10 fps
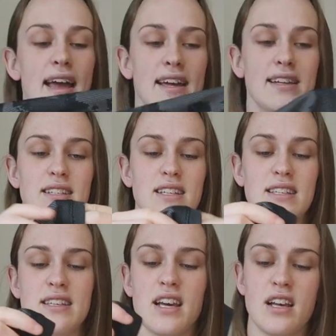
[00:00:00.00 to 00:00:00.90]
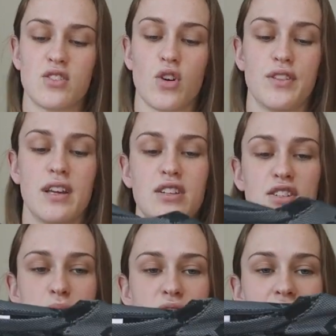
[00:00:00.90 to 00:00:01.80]
And yeah, it's got the
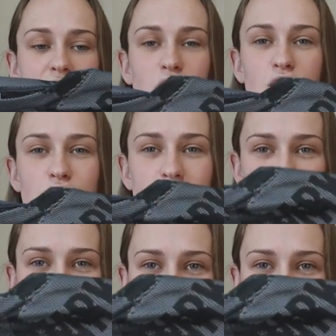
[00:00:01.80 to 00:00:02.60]
Gymshark logo that